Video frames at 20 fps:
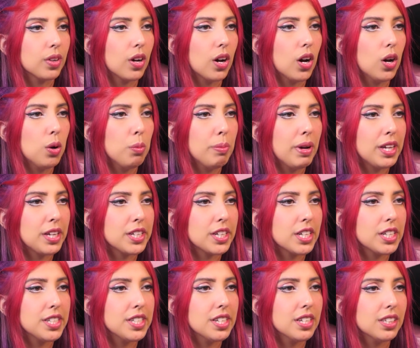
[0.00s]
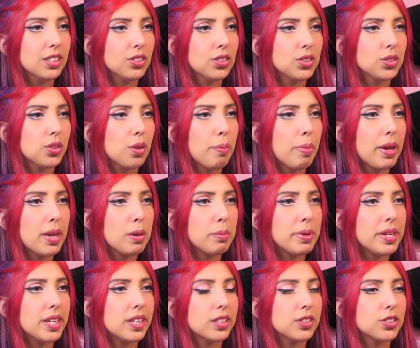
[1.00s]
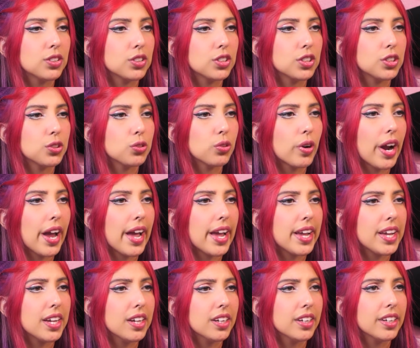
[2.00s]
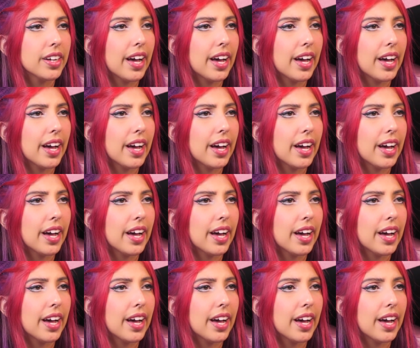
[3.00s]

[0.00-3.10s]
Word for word: Oh my goodness, the baby is grey